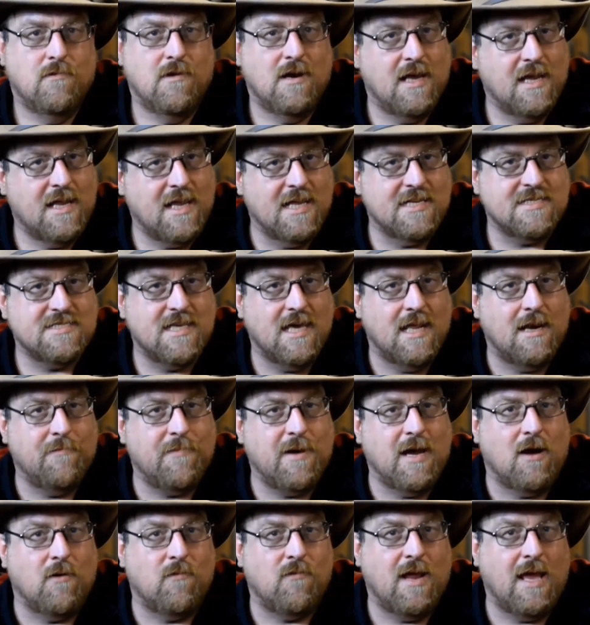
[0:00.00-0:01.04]
Well, I guess that
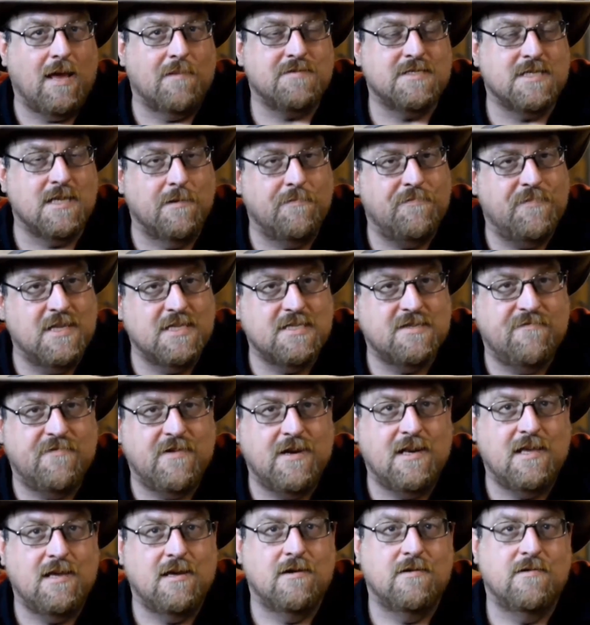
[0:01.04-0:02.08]
about wraps up this
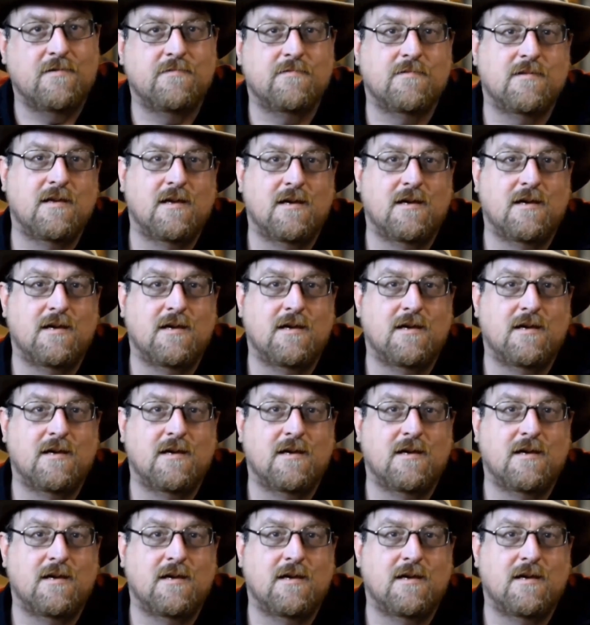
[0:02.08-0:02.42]
video.